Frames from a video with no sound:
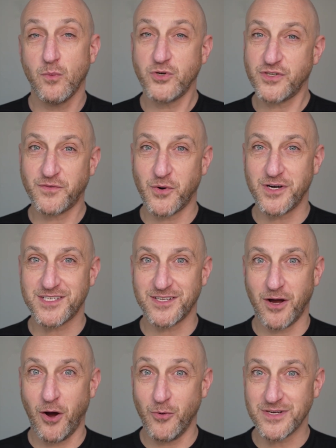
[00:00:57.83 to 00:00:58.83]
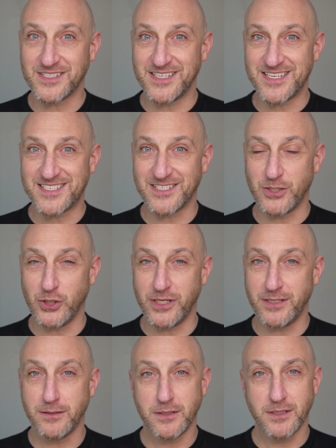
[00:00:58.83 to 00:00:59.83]
which of course always leads to
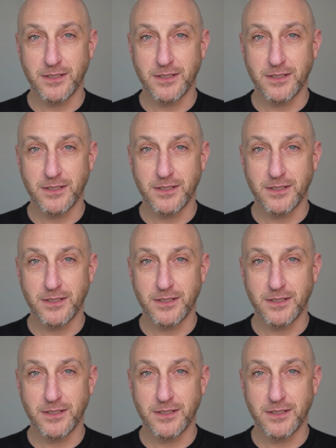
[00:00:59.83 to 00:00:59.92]
good